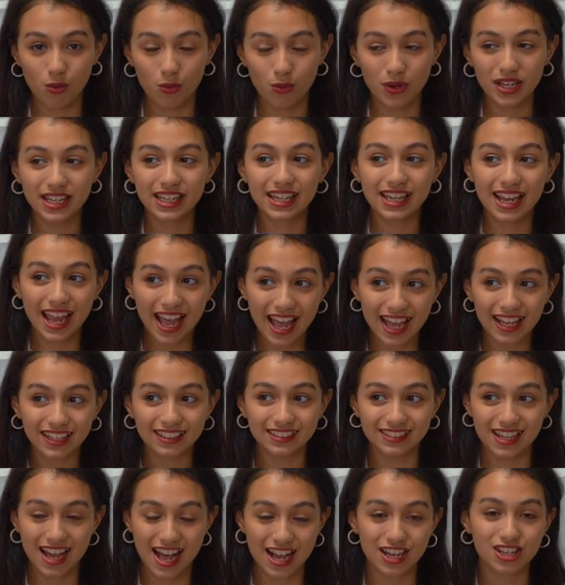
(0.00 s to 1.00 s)
we
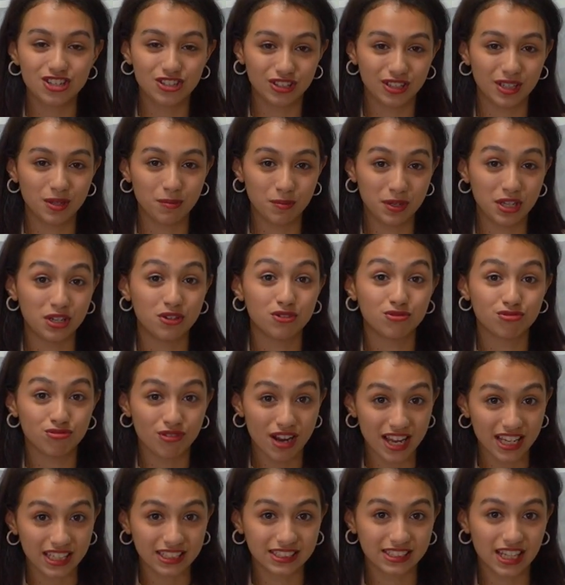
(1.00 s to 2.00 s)
can actually be
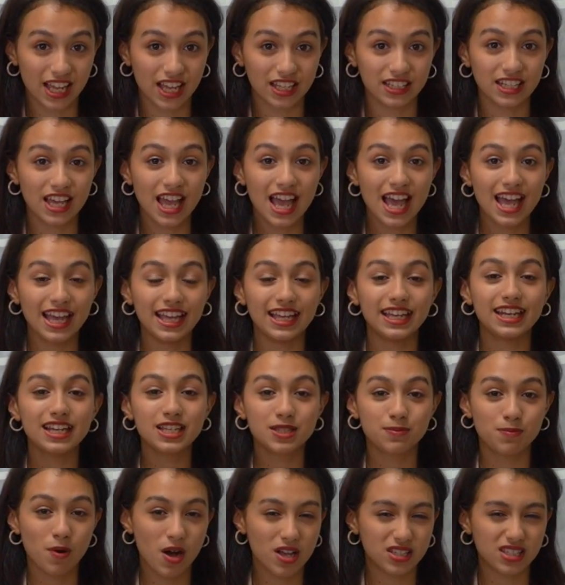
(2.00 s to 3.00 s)
great, and it
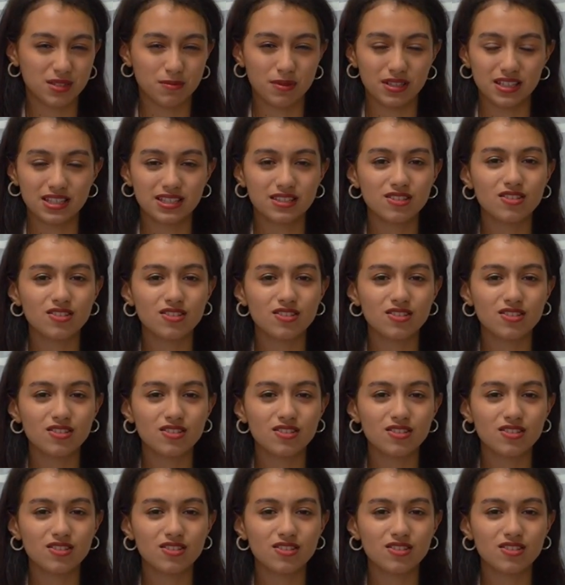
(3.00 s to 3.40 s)
is possible.